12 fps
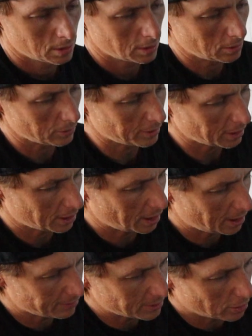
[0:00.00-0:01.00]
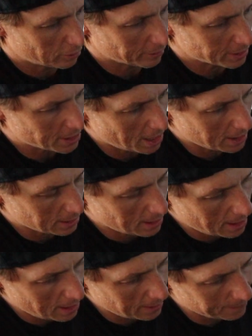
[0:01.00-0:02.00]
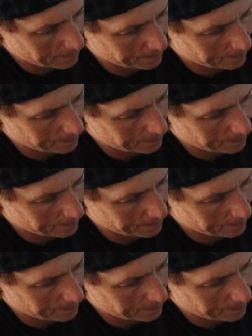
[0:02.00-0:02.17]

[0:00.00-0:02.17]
I think I have to over tighten that.